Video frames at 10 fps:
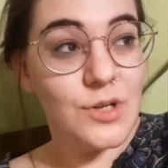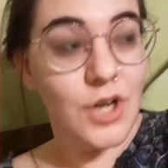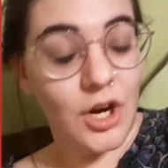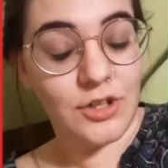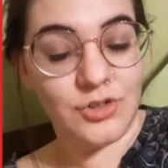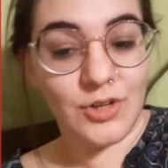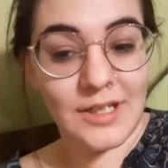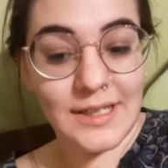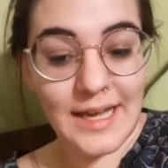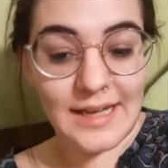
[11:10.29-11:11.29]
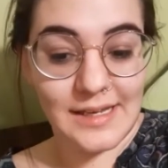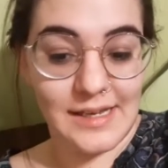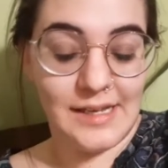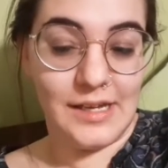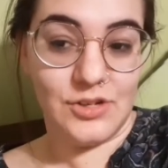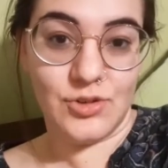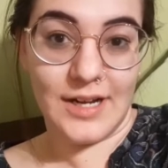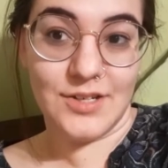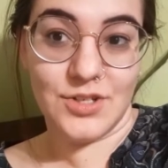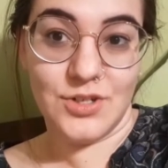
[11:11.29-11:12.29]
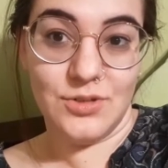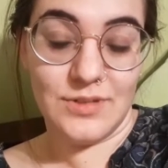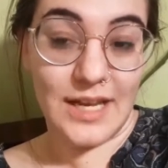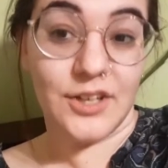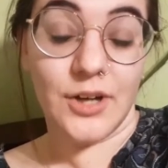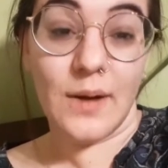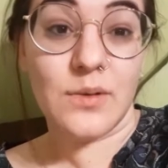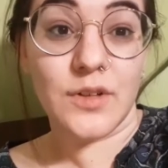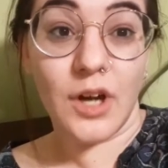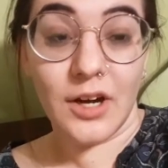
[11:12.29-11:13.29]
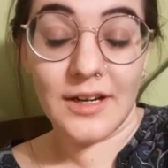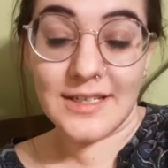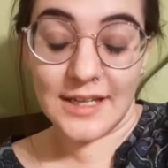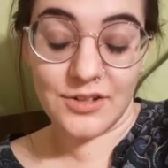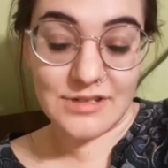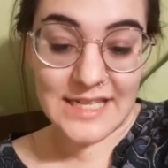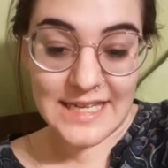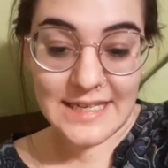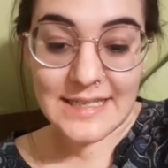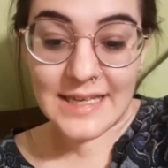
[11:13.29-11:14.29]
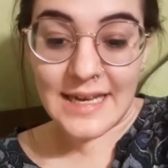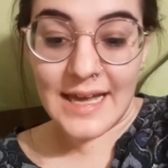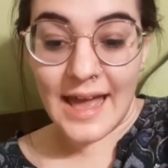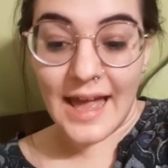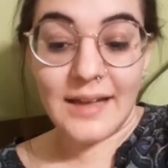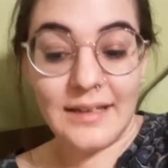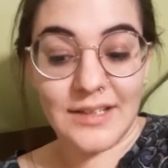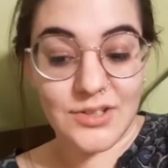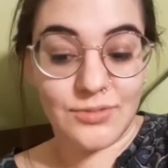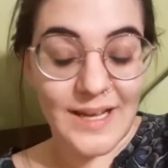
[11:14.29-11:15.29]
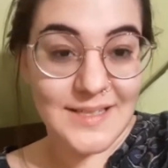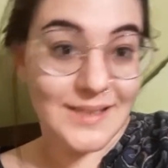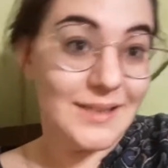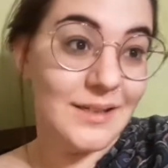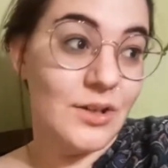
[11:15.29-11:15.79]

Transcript: a car drunk and he tries to take her out of the car and take her keys and he is arrested.